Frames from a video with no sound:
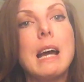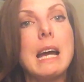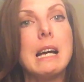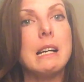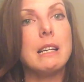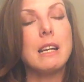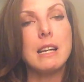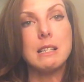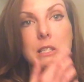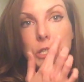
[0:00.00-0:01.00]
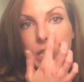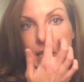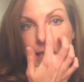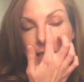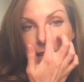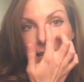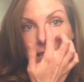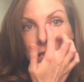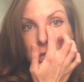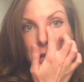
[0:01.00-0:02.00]
And it's just
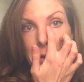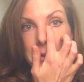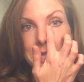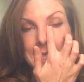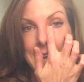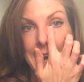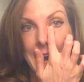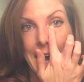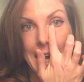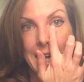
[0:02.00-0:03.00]
so sad